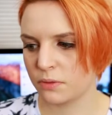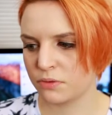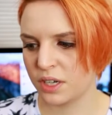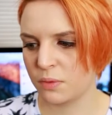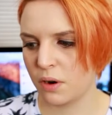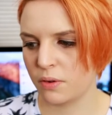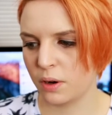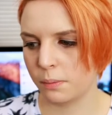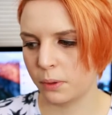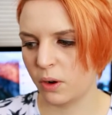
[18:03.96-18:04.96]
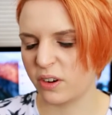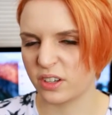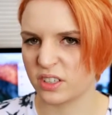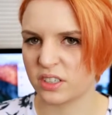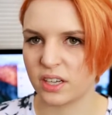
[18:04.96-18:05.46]
like really well-known
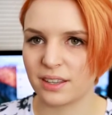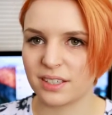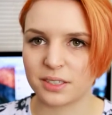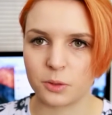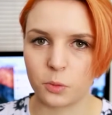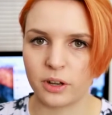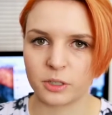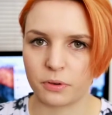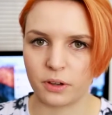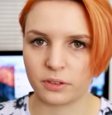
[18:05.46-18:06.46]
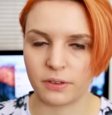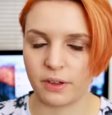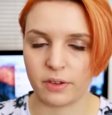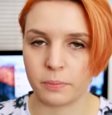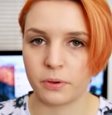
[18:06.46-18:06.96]
bloggers that say this is the worst product they've
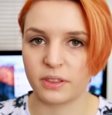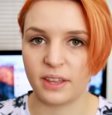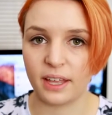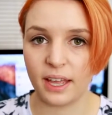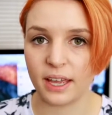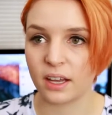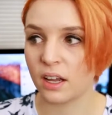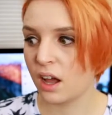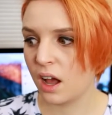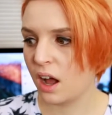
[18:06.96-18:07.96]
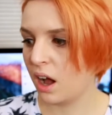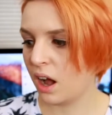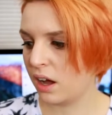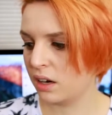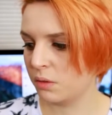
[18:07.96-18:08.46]
ever put in their hair.
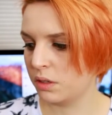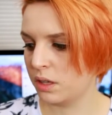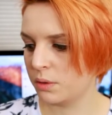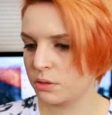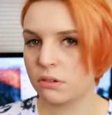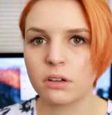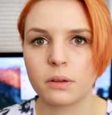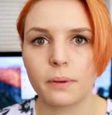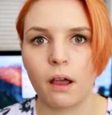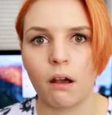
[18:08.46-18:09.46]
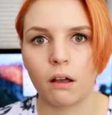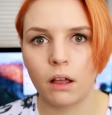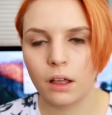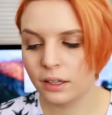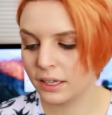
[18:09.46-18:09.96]
I don't know what they were talking about.
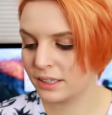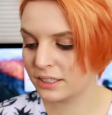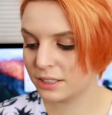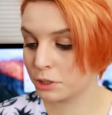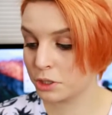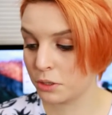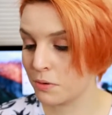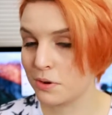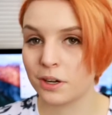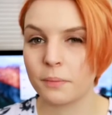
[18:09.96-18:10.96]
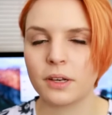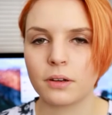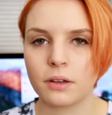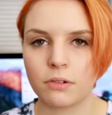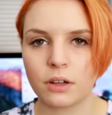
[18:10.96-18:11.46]
Like, this is so good. I
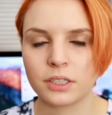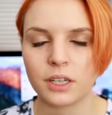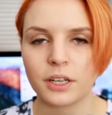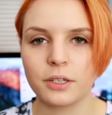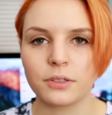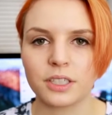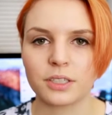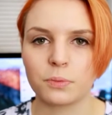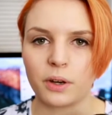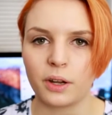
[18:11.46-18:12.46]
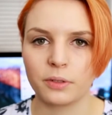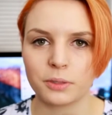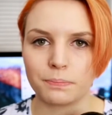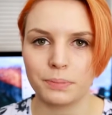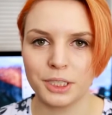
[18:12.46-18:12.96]
mean, granted, I used this when I
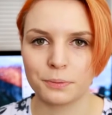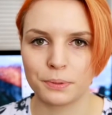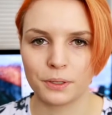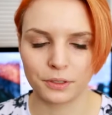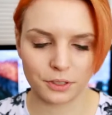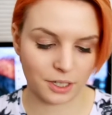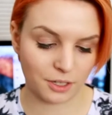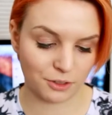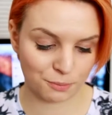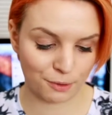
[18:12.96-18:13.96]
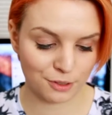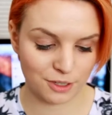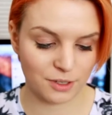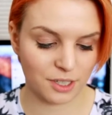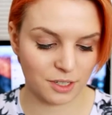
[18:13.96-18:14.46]
was bleach blonde, and you're supposed
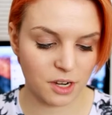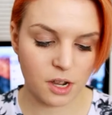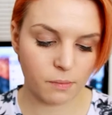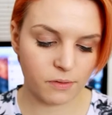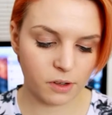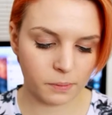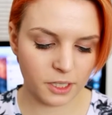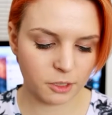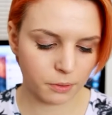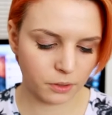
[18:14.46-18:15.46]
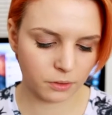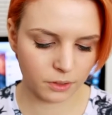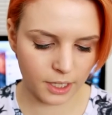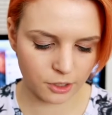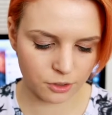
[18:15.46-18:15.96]
to. It says, with your bleach blonde
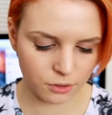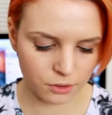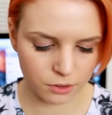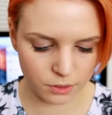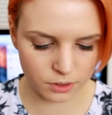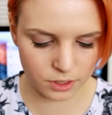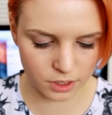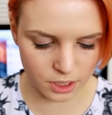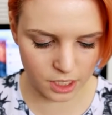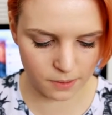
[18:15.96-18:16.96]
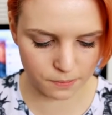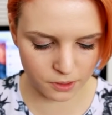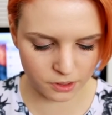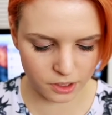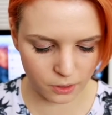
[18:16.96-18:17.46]
or natural, you'll want to keep
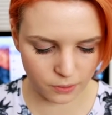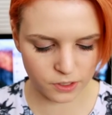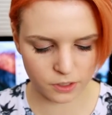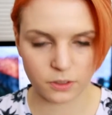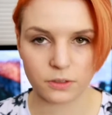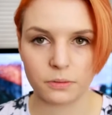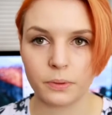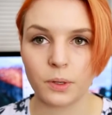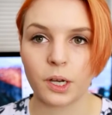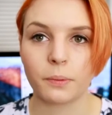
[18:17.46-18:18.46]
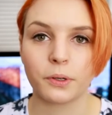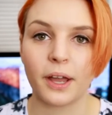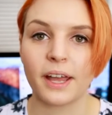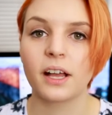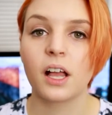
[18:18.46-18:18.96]
brassy orange tones from building up in your
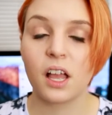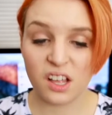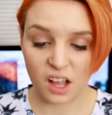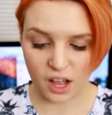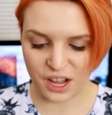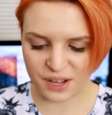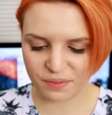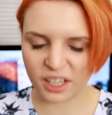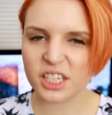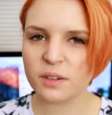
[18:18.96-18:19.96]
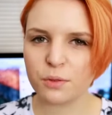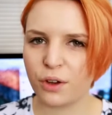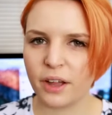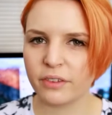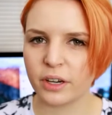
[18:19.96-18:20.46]
hair. I didn't
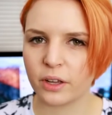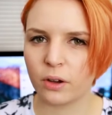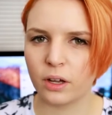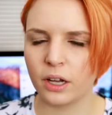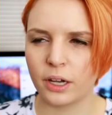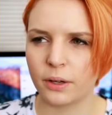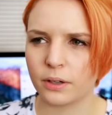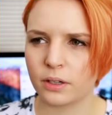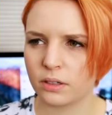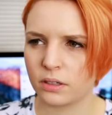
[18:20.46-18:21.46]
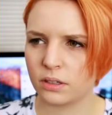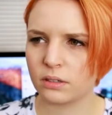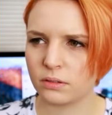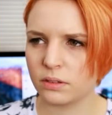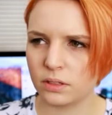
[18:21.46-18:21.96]
find
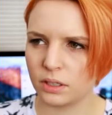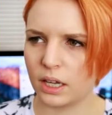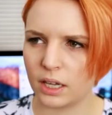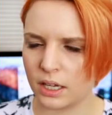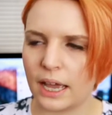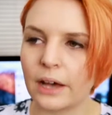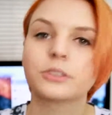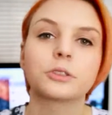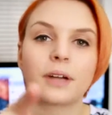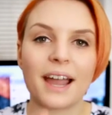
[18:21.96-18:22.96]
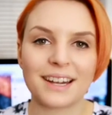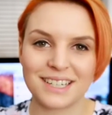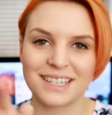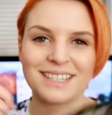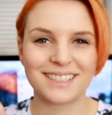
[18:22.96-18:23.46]
that it
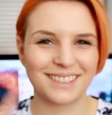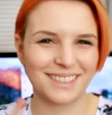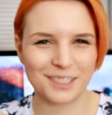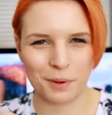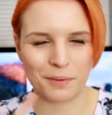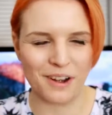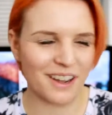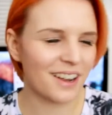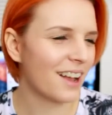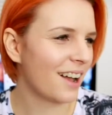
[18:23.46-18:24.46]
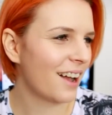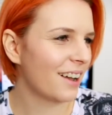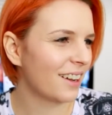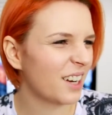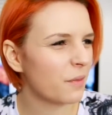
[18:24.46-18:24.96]
counteracted, using my brain,
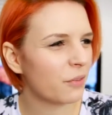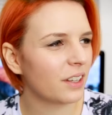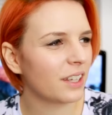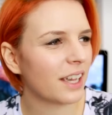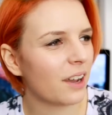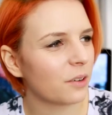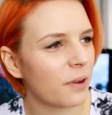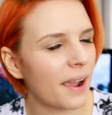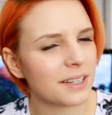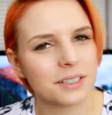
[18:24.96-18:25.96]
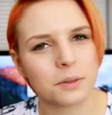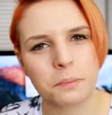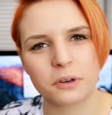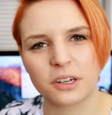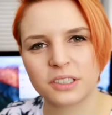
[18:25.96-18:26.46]
I didn't find that it counteracted the
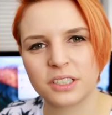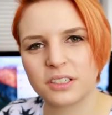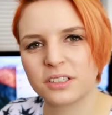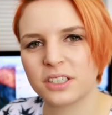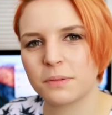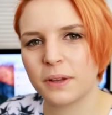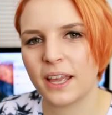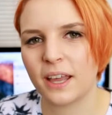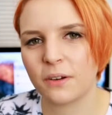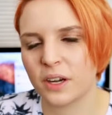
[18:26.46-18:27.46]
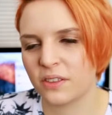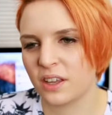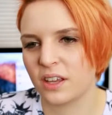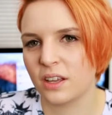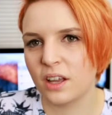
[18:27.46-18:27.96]
brassiness in my hair or
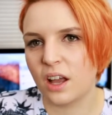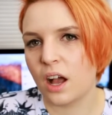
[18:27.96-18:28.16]
anything,